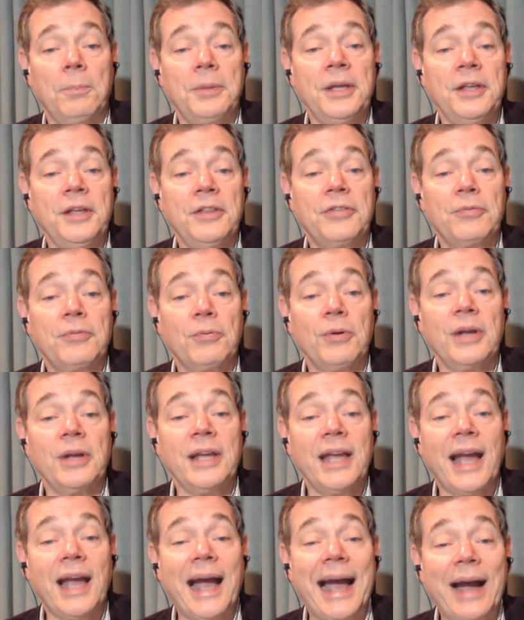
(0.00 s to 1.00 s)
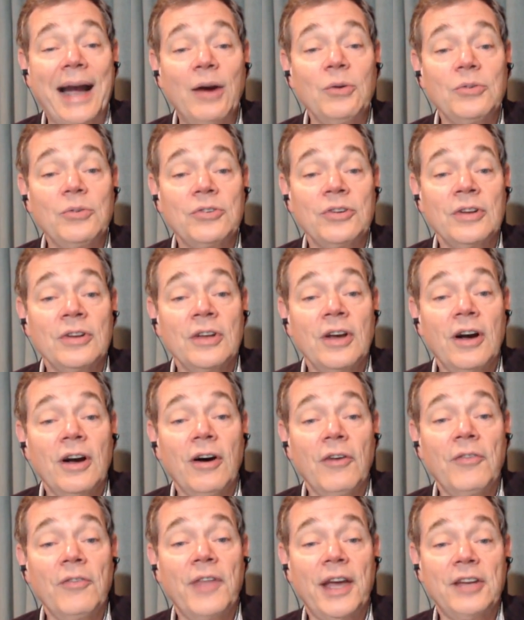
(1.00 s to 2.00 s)
P3 out
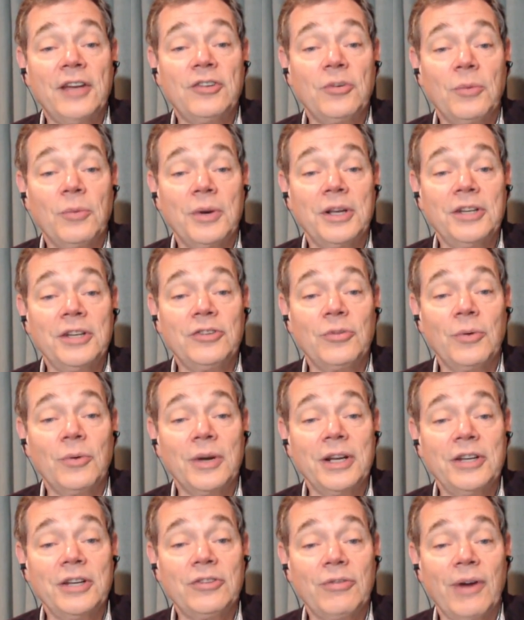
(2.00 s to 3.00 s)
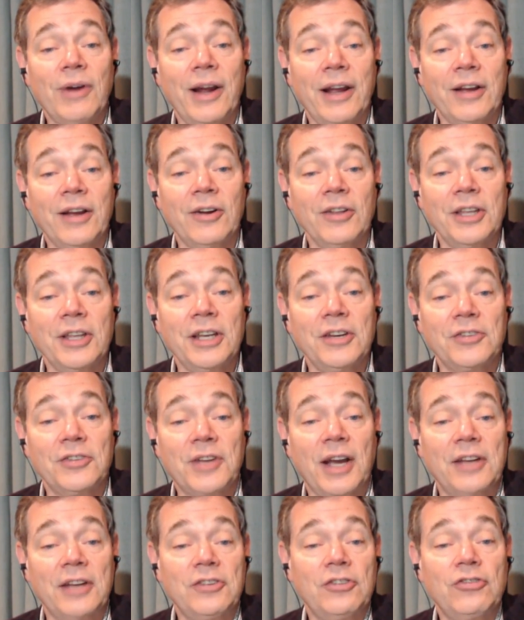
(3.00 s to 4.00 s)
of that 20/20 triangle, and it's
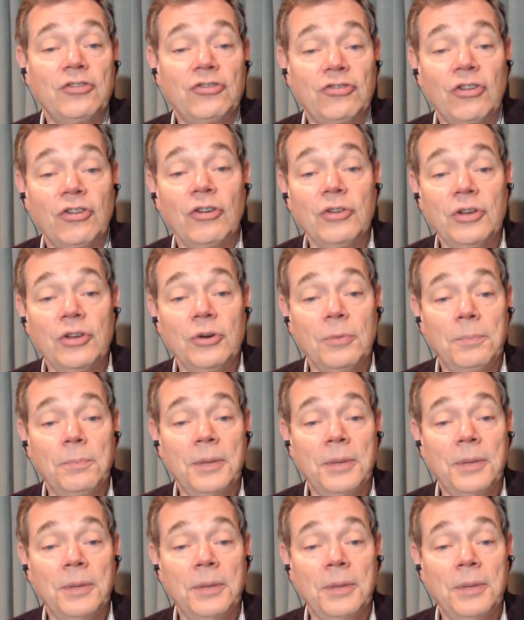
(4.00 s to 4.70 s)
got to show you